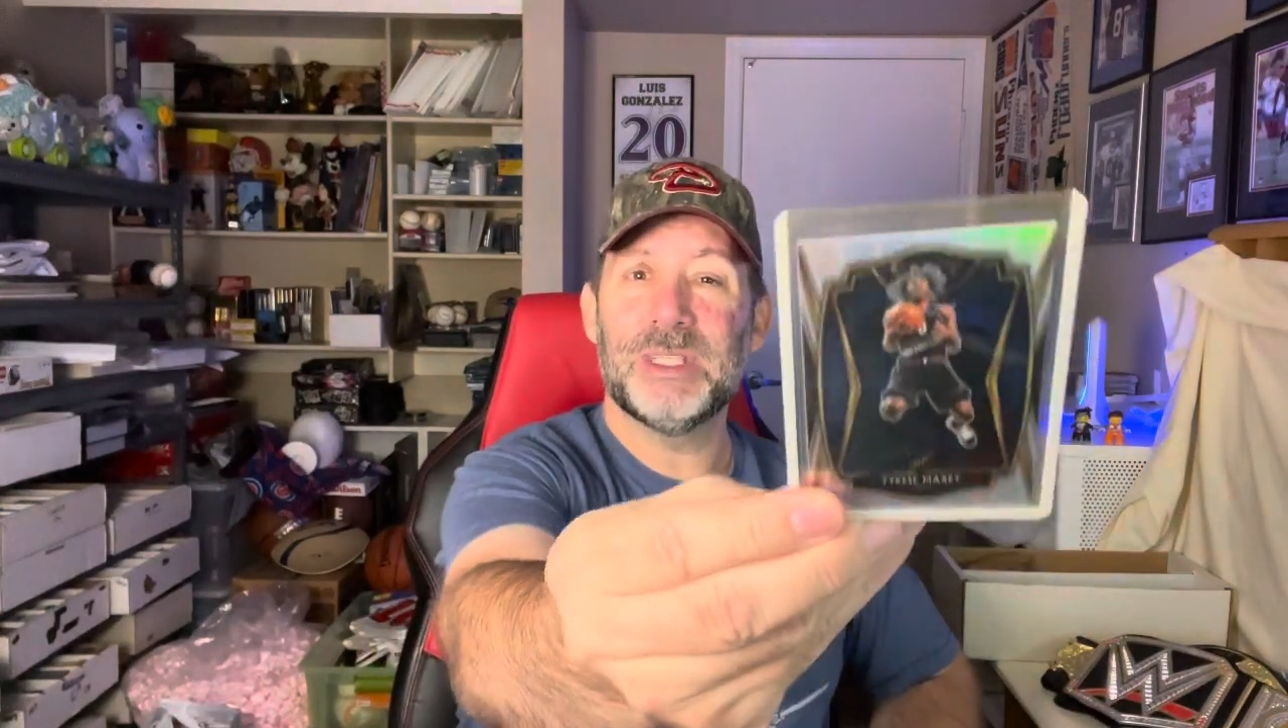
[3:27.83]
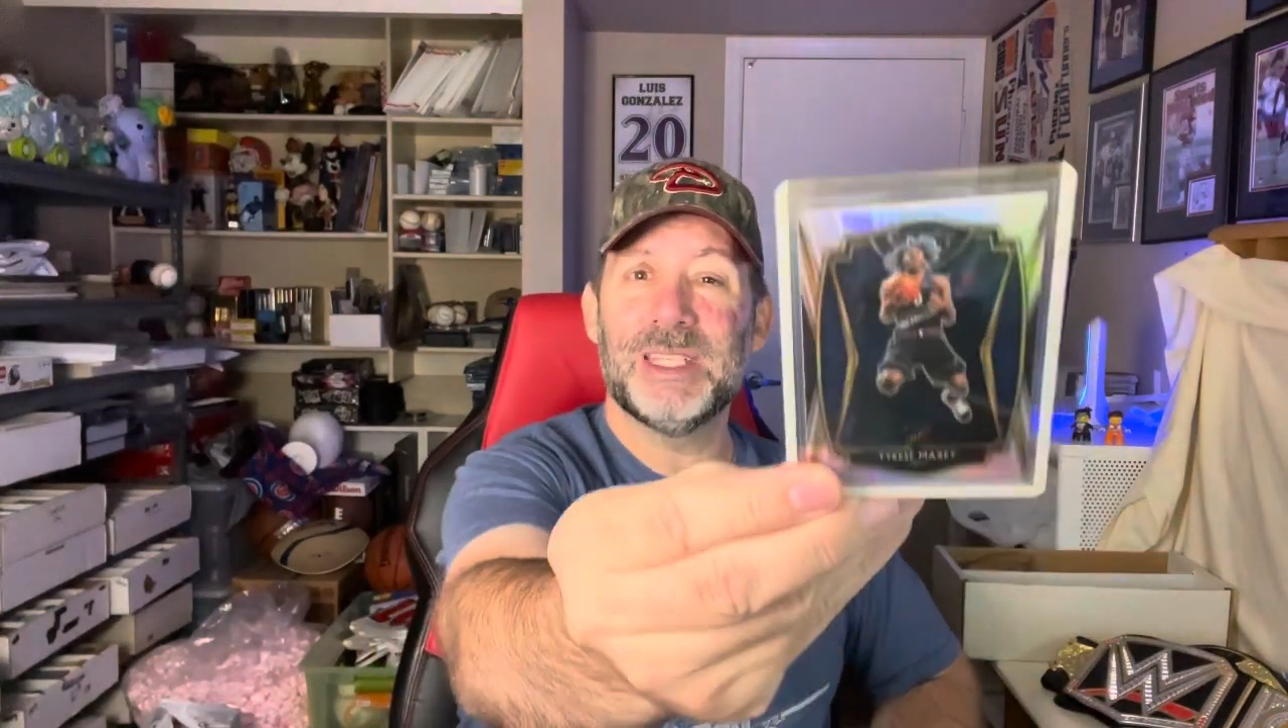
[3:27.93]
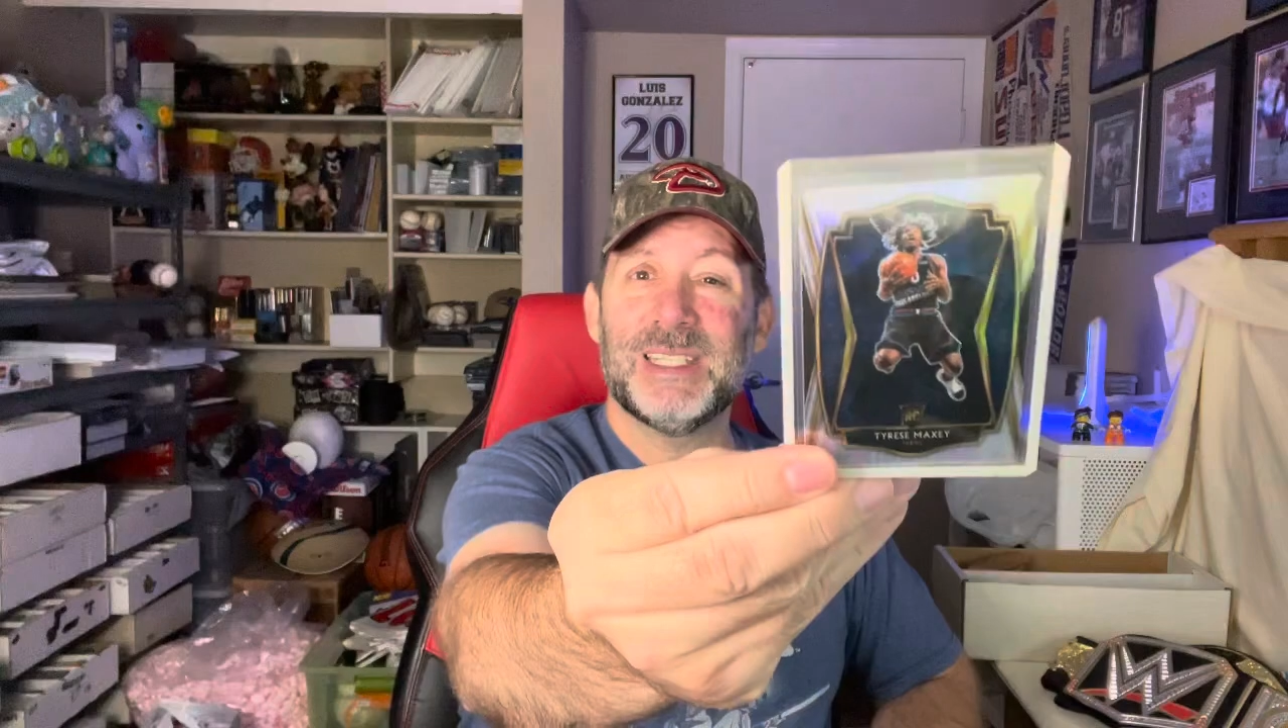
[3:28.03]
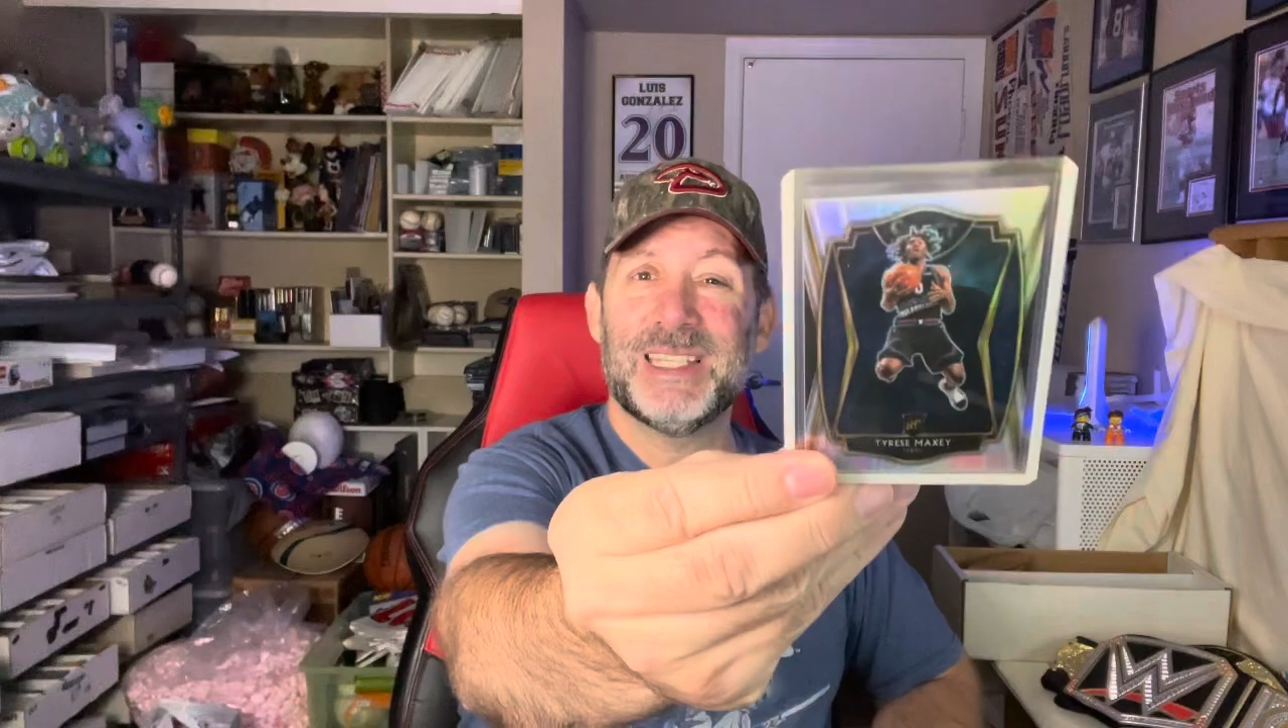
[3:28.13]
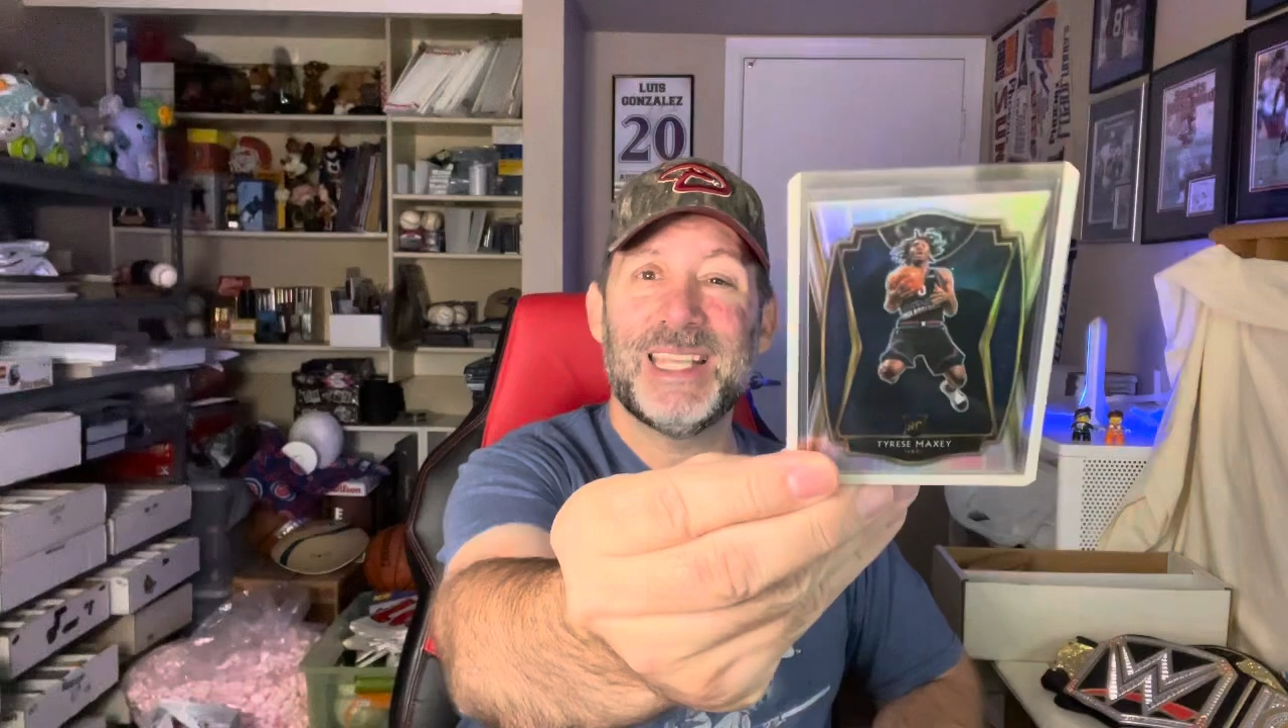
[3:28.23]

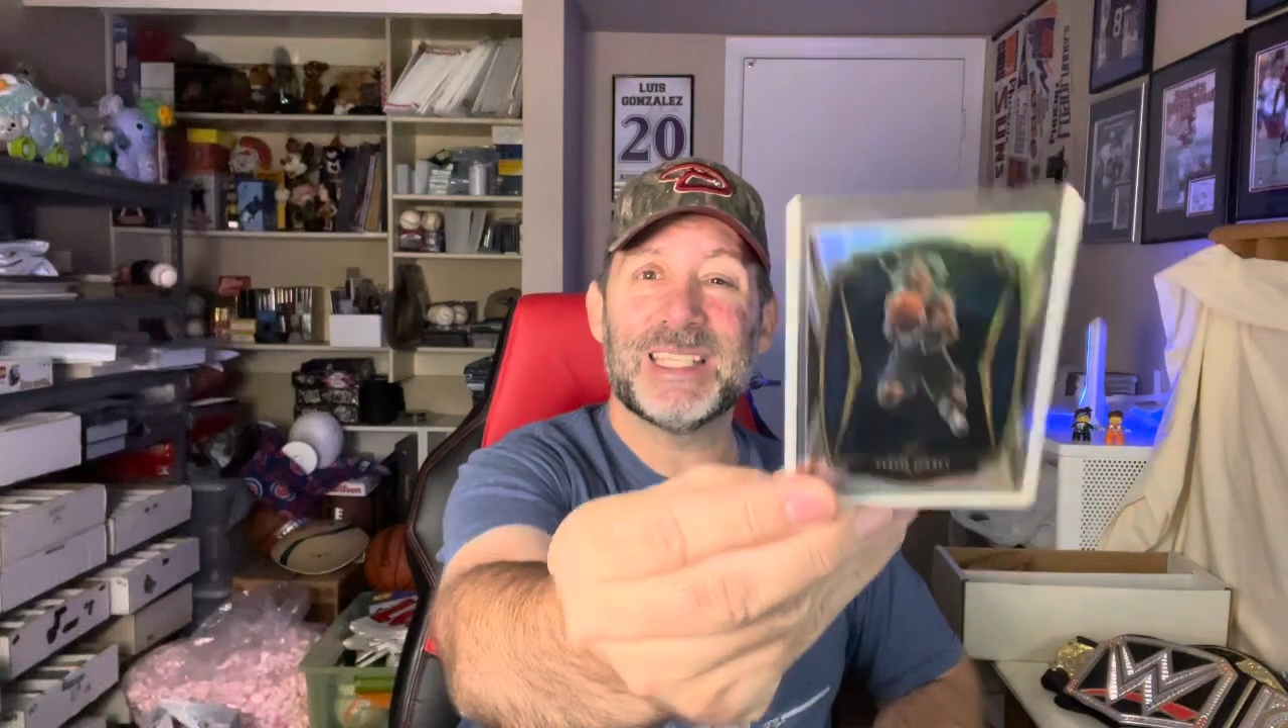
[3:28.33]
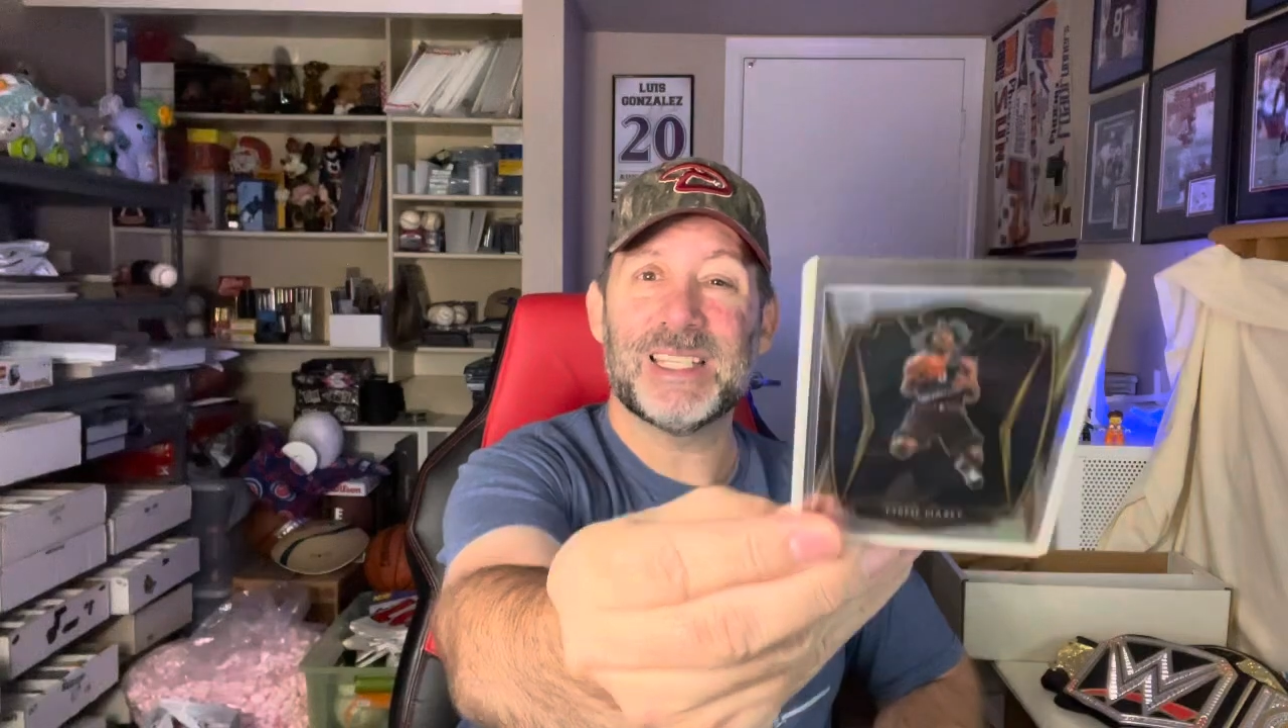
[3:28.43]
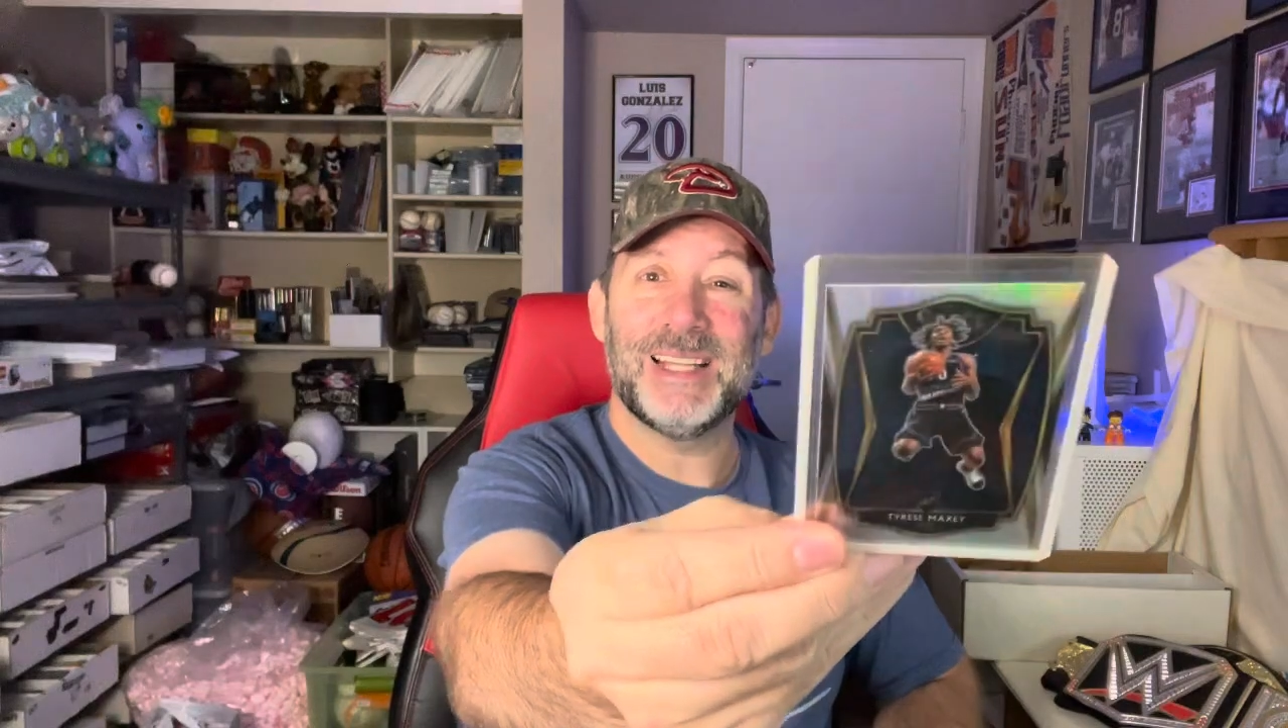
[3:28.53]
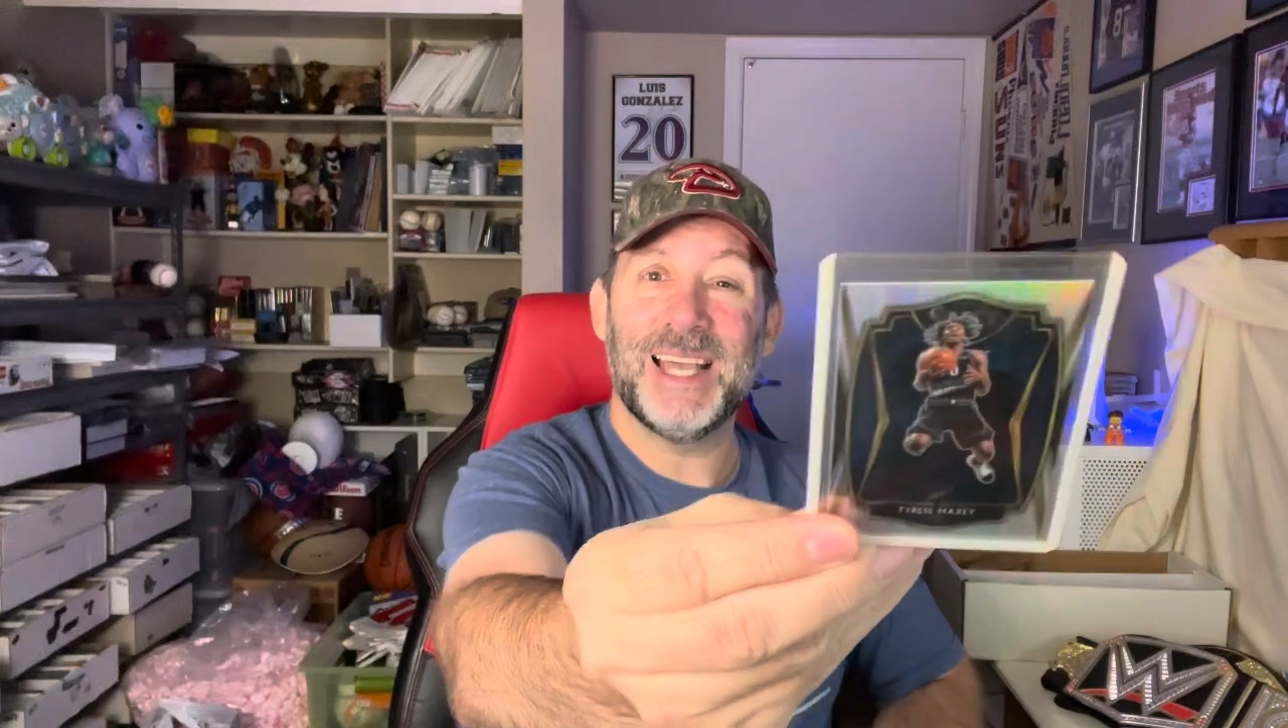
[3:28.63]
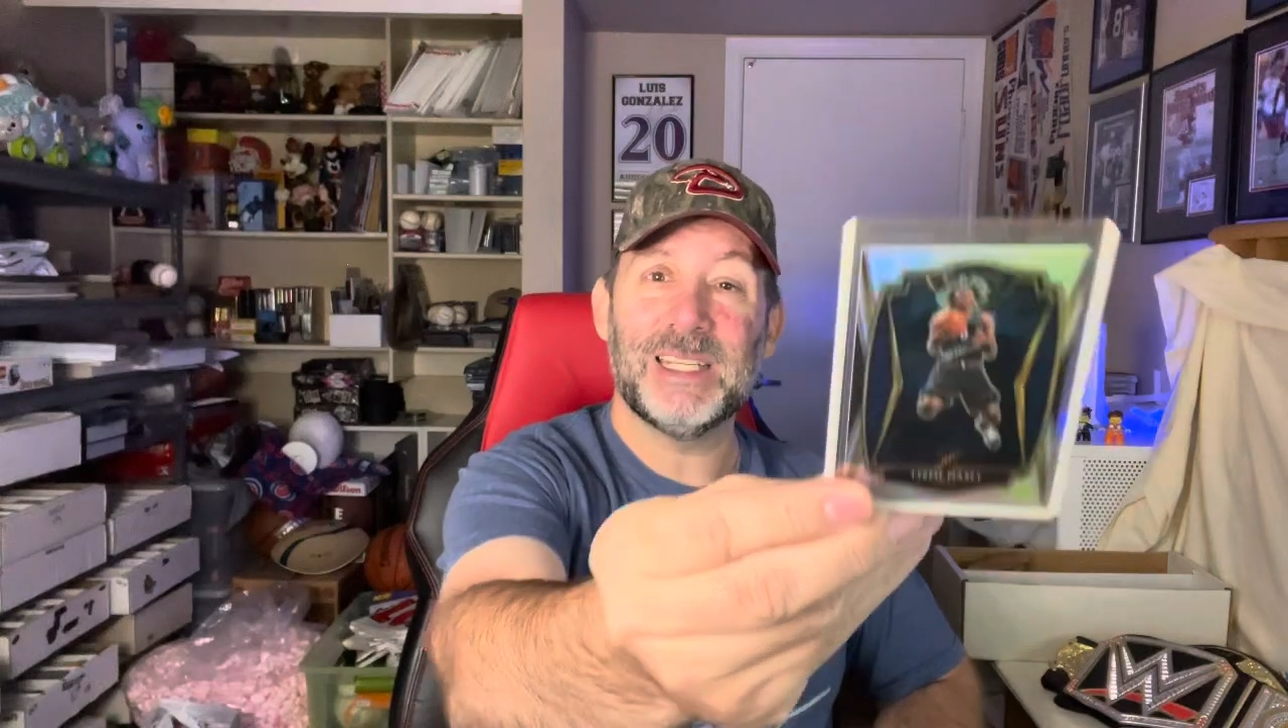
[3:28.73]
This is a
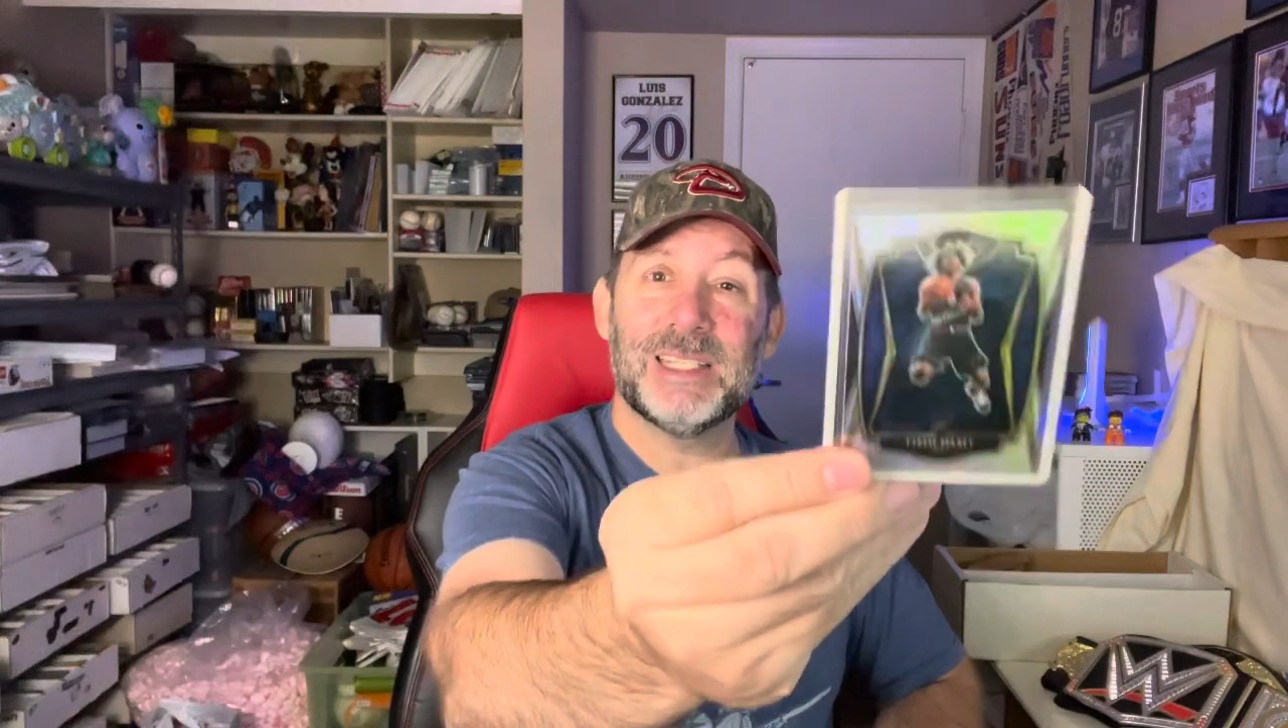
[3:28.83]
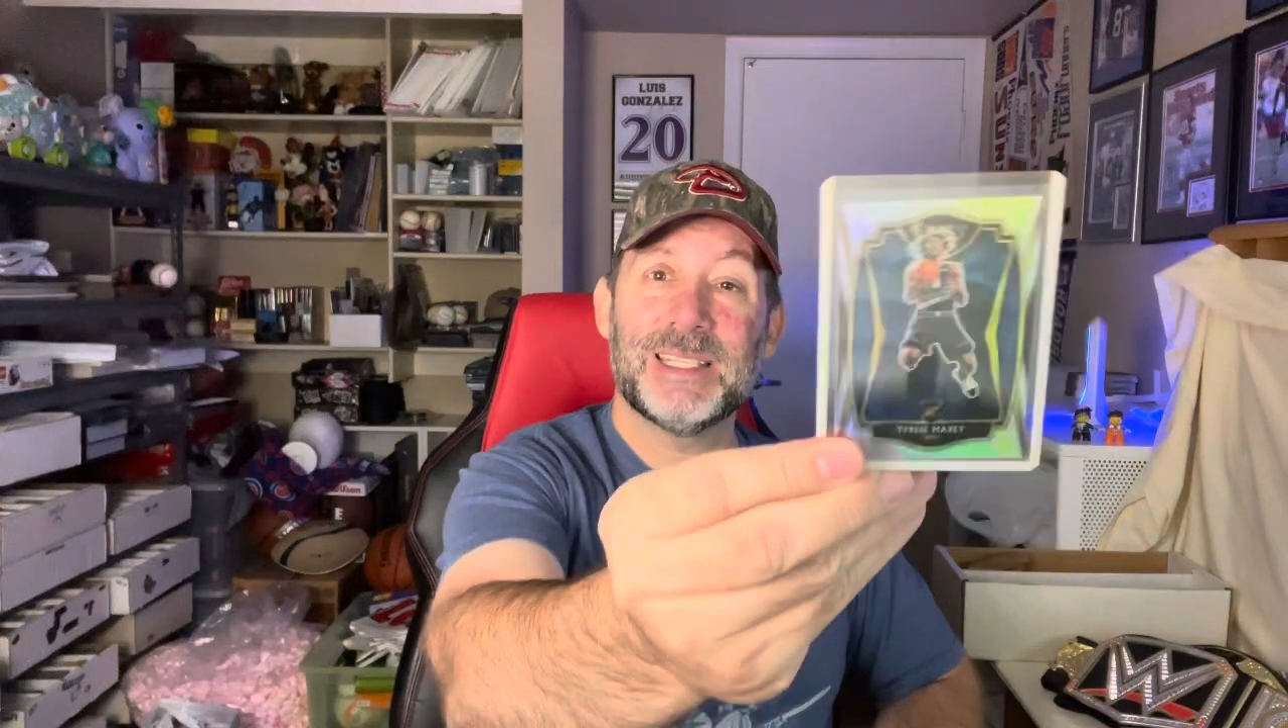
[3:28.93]
select